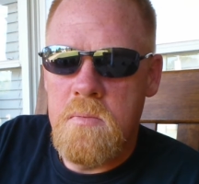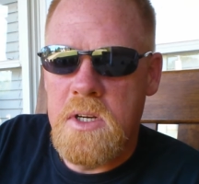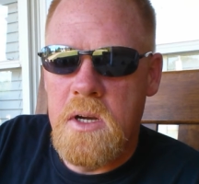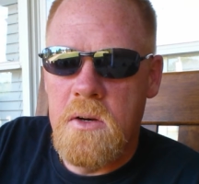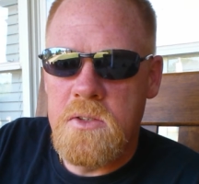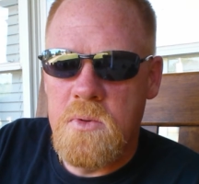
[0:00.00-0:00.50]

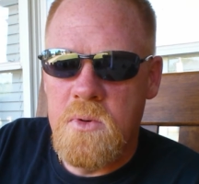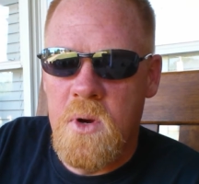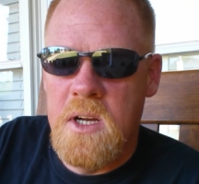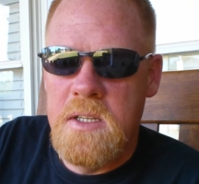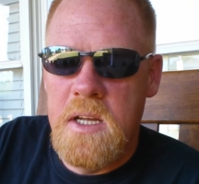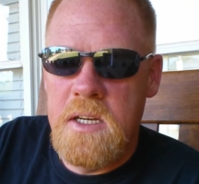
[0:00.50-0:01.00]
Because when
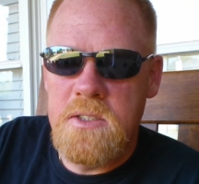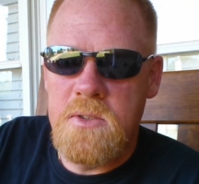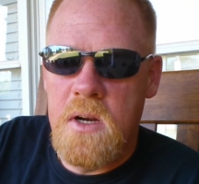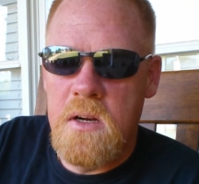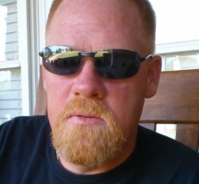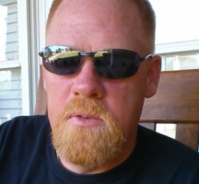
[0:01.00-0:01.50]
rednecks
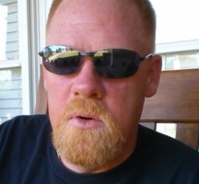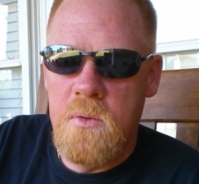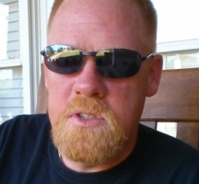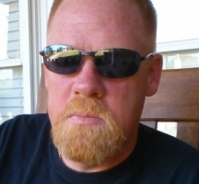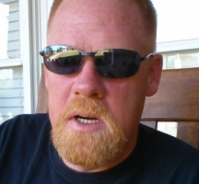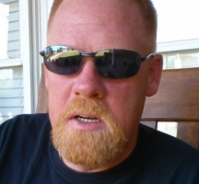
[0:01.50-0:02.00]
try to fool
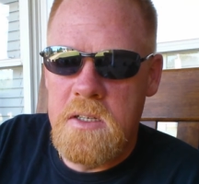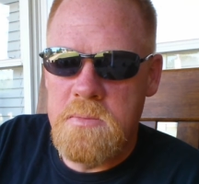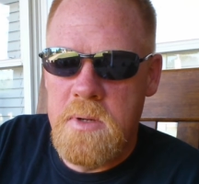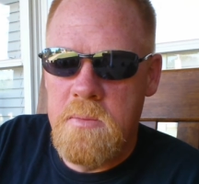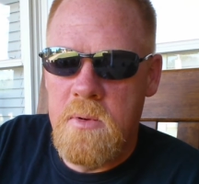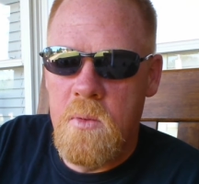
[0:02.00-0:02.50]
with
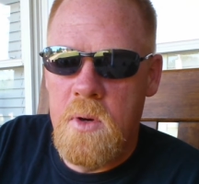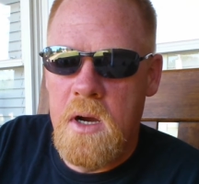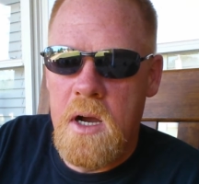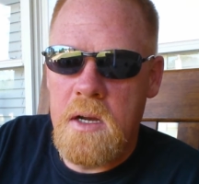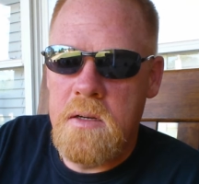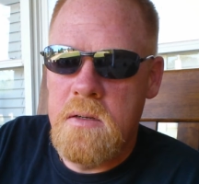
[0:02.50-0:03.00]
Spanish people, we're
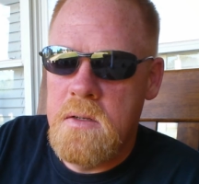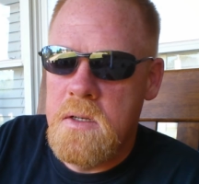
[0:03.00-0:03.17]
like,